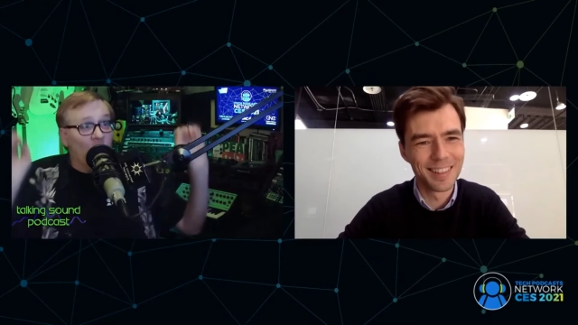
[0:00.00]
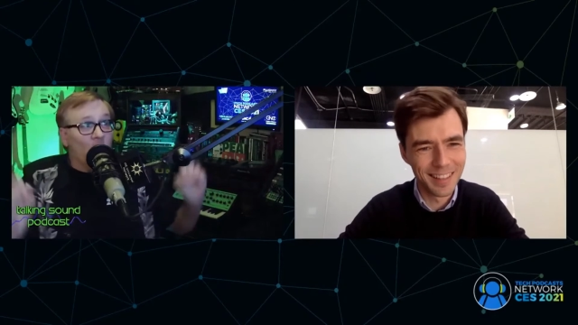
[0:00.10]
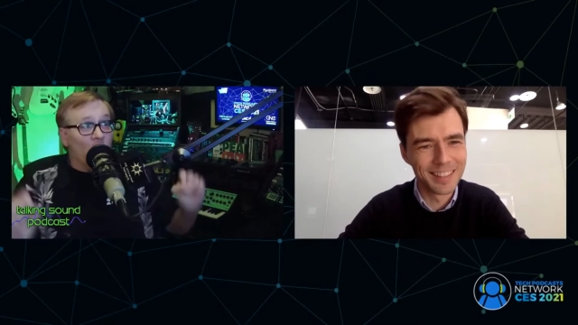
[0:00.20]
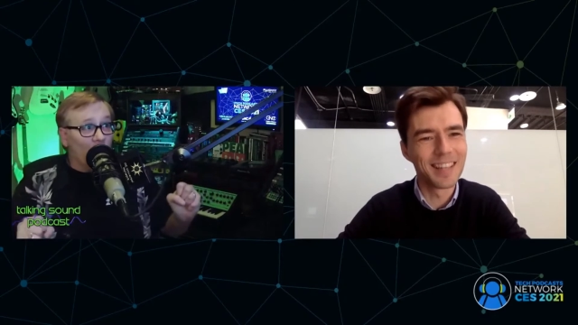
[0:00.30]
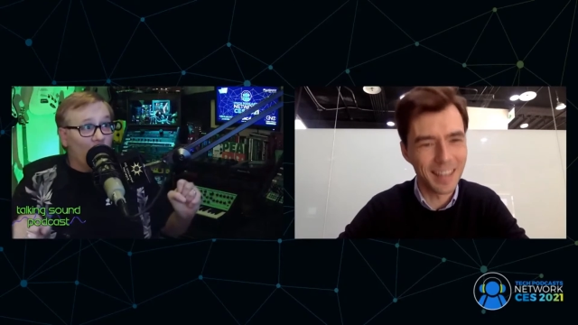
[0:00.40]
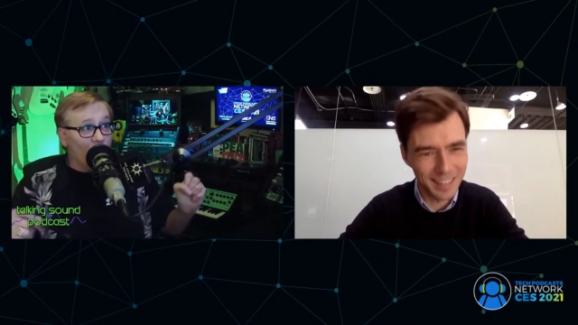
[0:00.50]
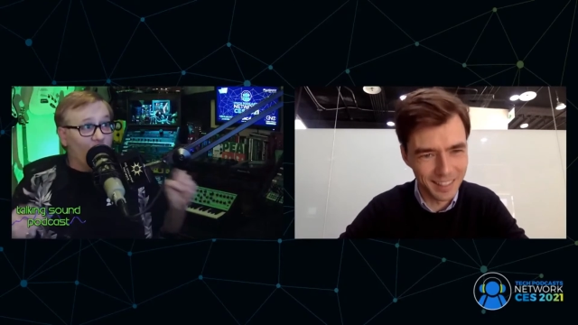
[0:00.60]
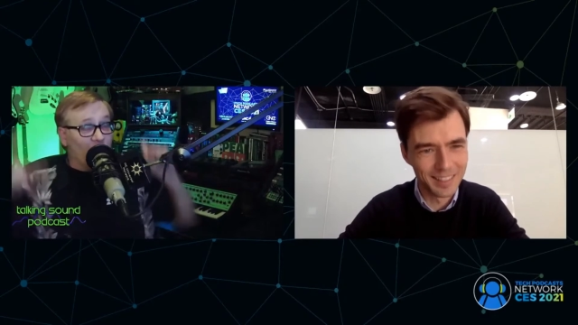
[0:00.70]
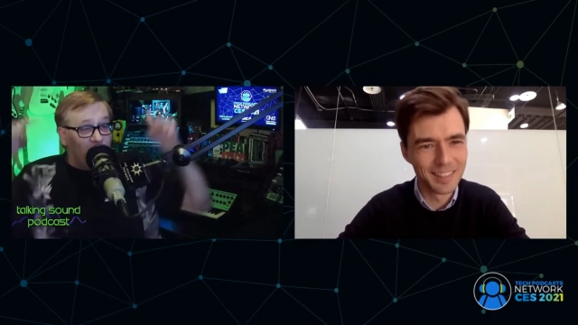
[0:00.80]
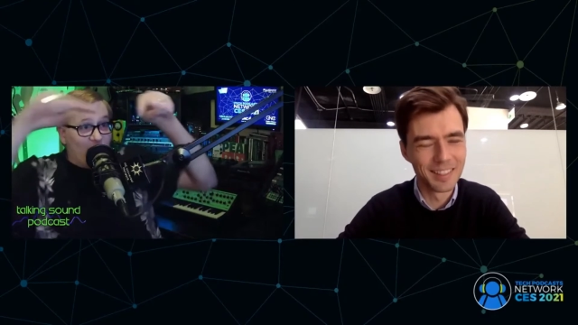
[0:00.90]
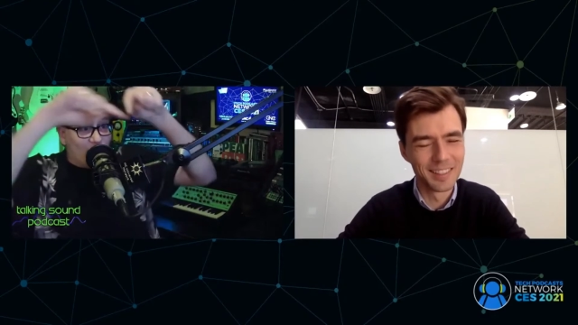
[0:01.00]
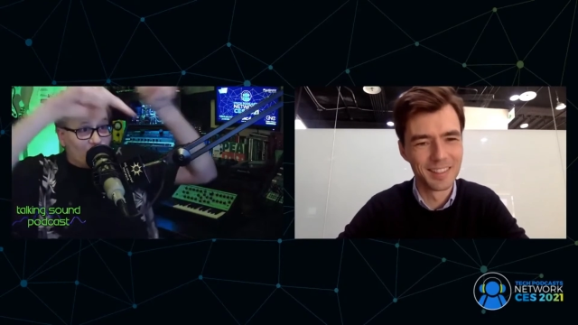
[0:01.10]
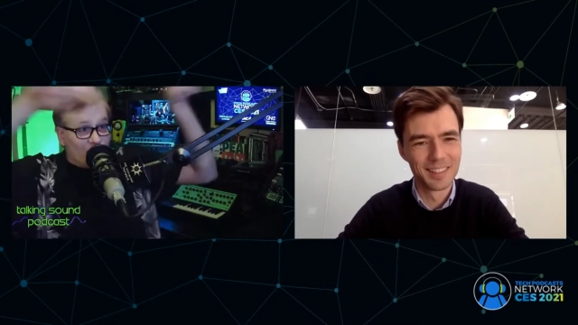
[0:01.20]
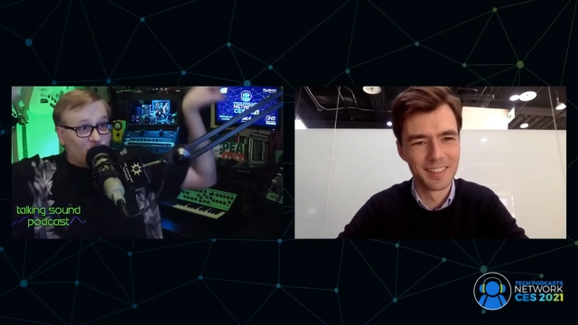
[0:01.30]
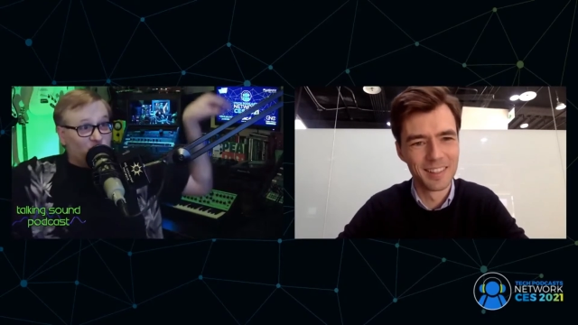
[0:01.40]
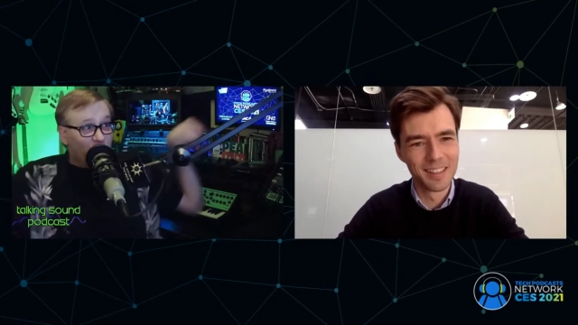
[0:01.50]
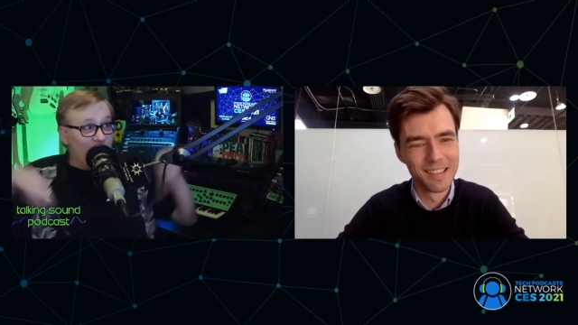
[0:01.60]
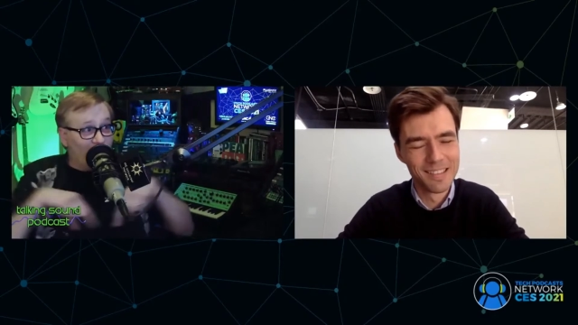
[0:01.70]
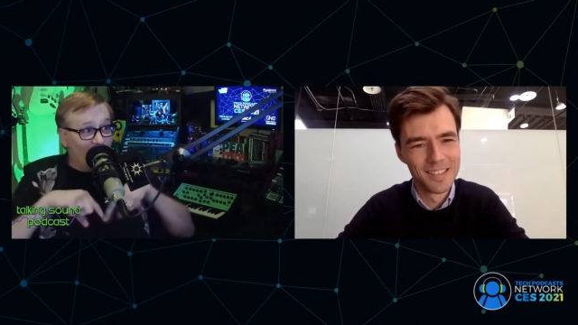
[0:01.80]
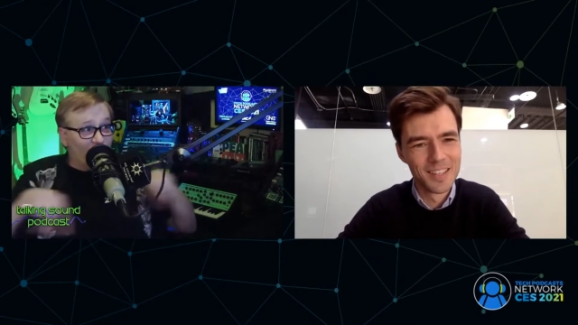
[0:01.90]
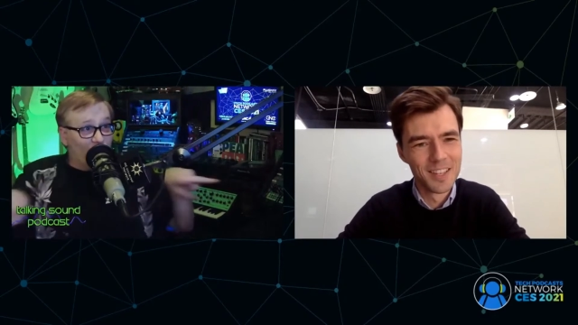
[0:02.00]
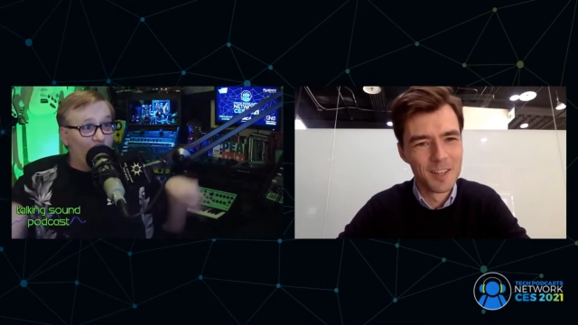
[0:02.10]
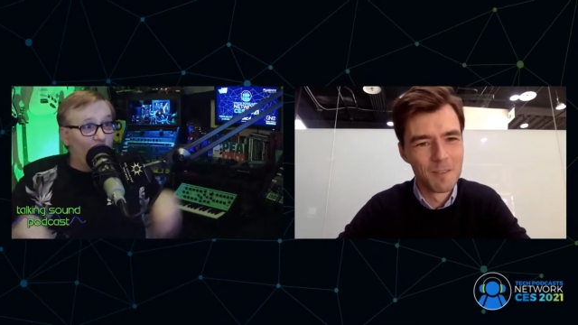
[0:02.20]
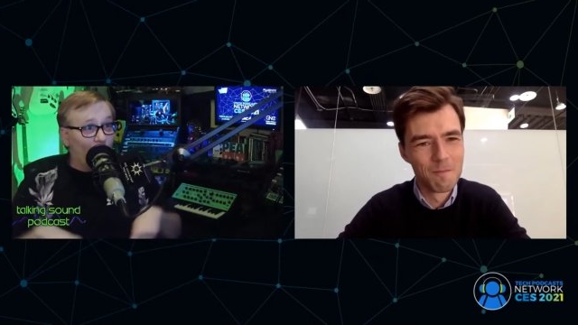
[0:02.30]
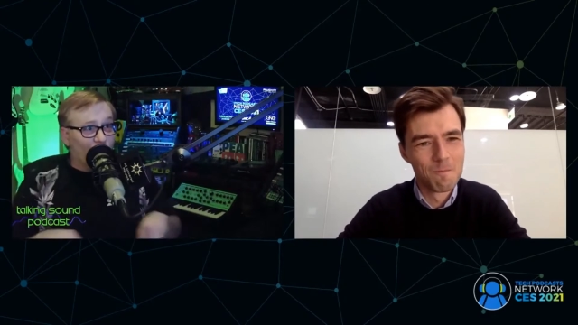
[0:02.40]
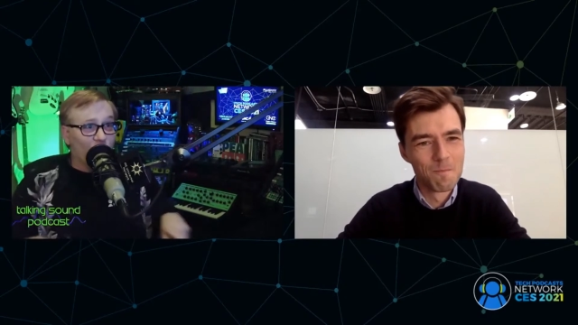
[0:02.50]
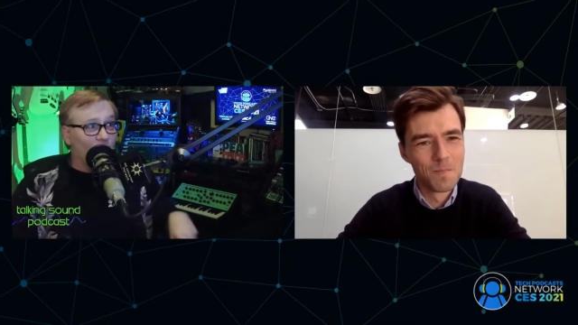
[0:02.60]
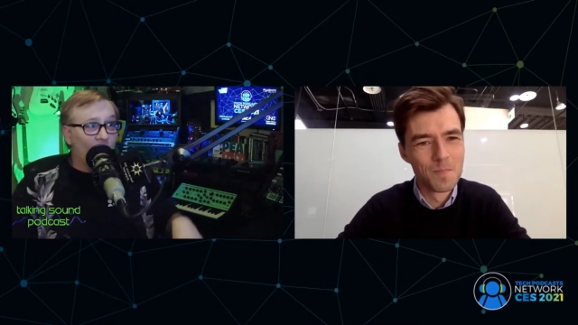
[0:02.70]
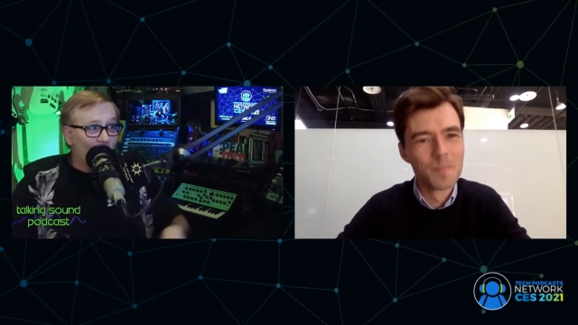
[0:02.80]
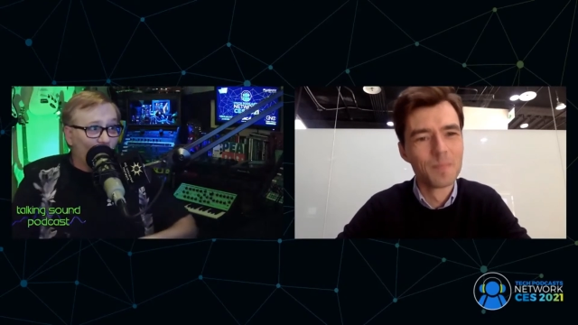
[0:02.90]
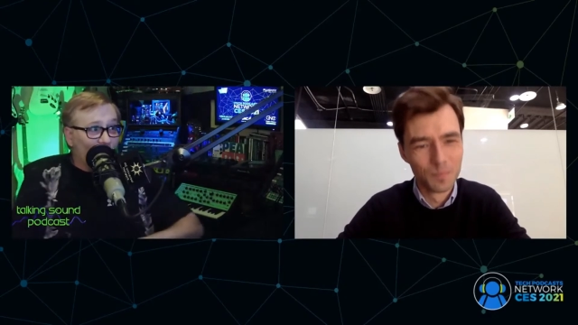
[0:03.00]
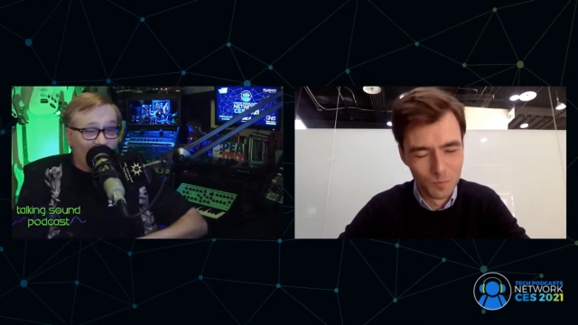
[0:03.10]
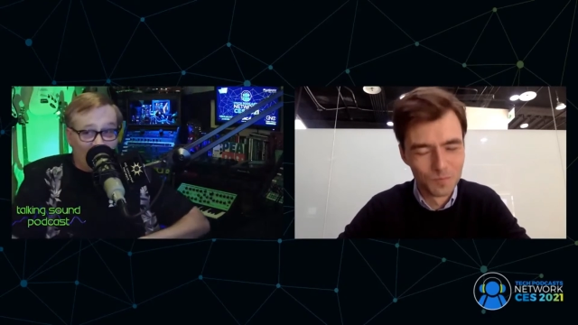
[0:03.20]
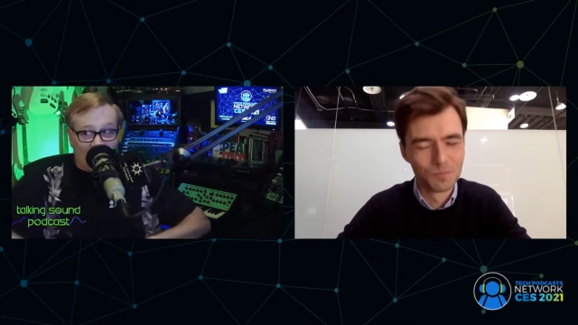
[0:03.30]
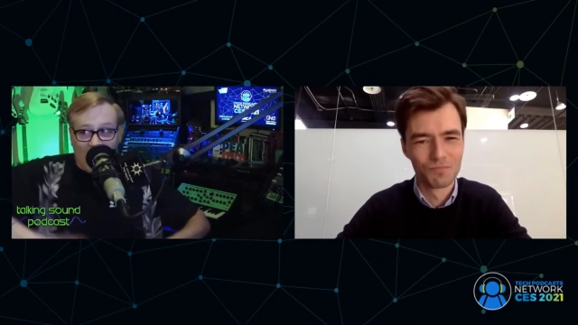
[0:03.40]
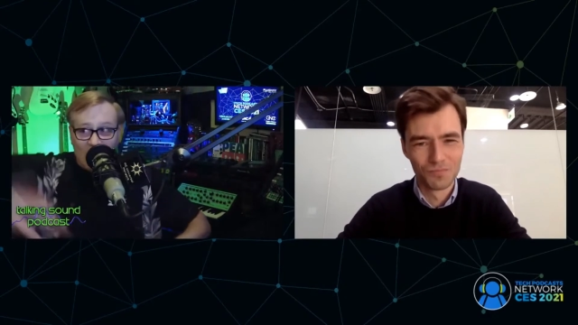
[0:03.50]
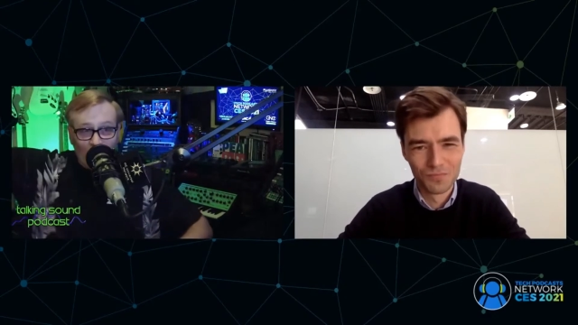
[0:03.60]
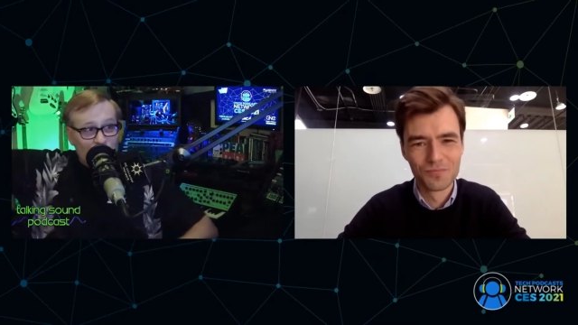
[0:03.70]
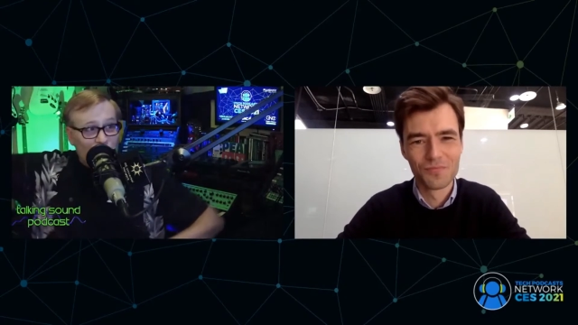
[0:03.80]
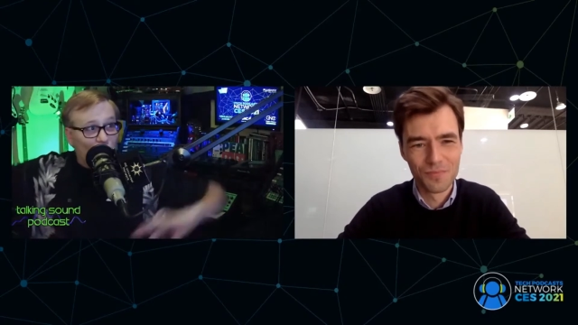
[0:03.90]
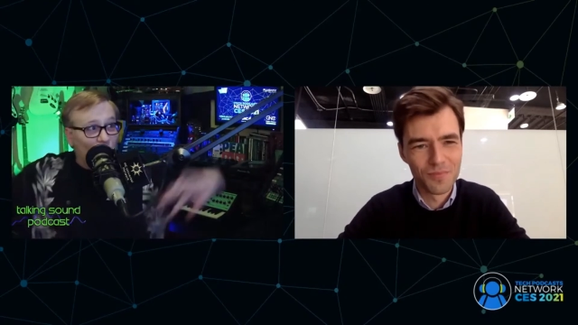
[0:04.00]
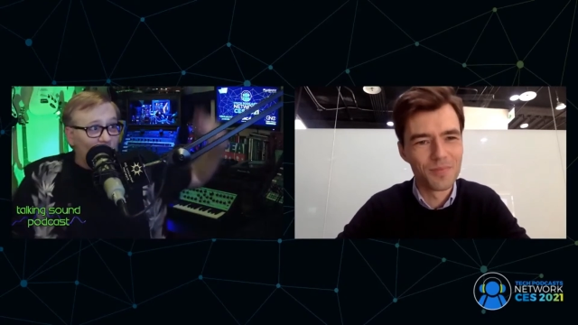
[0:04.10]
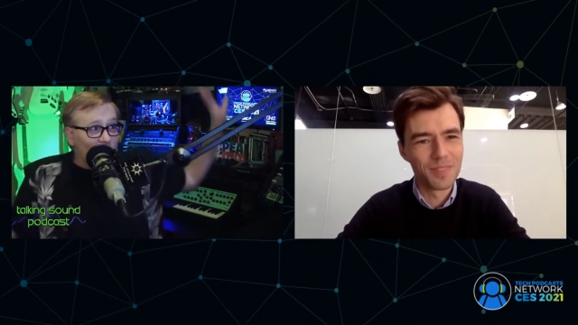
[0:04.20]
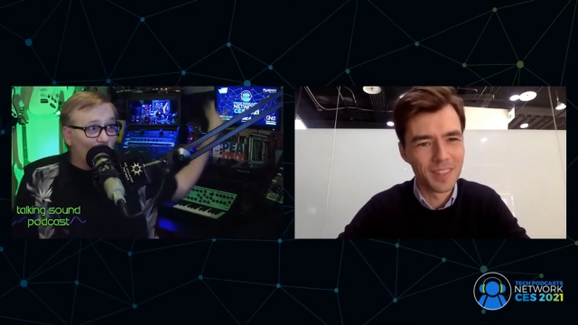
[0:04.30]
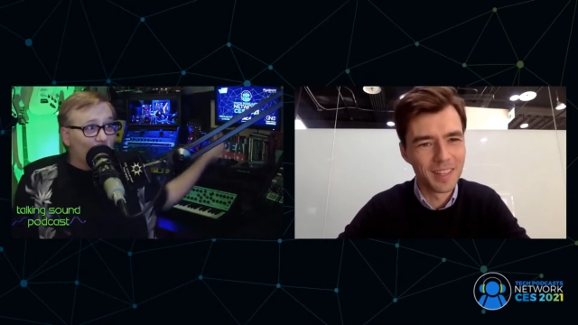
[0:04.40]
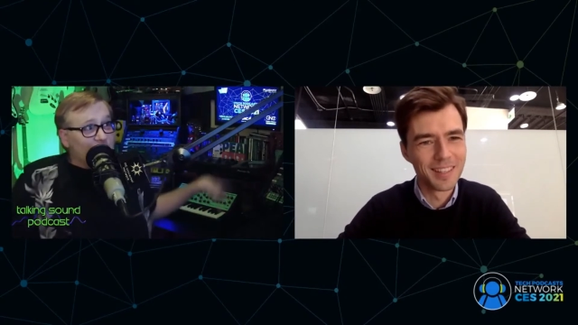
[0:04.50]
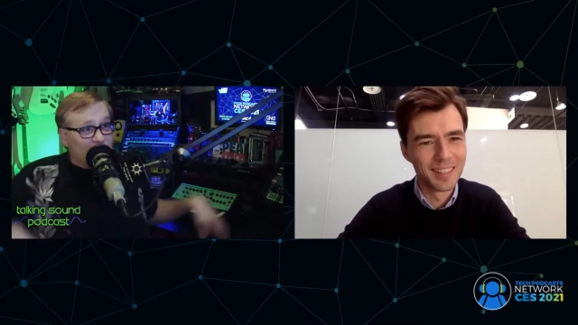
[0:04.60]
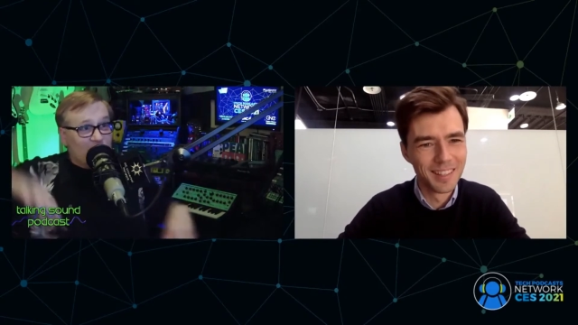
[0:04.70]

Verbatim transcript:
Speaker 1: Exactly. Um, here's the shape of your ballroom. Whatever colors you want, we can